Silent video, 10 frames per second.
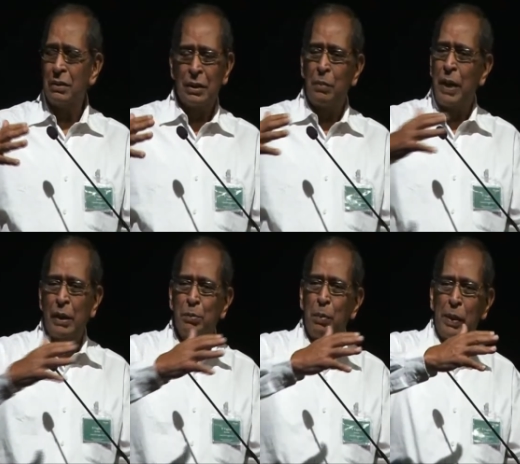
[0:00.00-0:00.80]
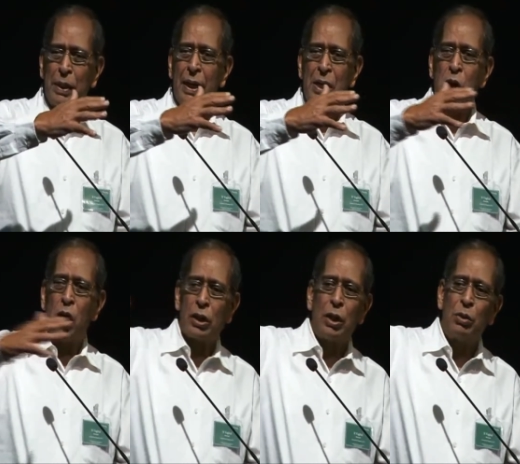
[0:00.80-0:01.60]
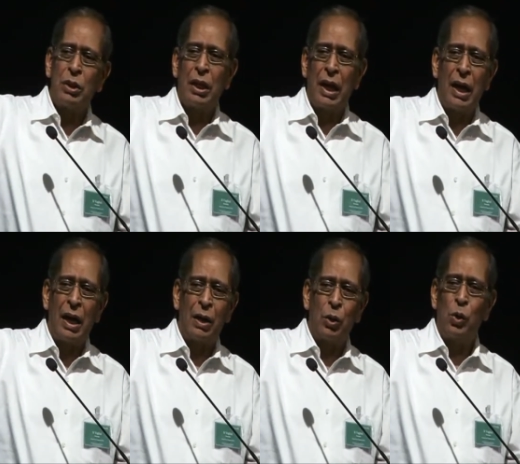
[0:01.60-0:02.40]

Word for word: sometimes people get knocked down in the car,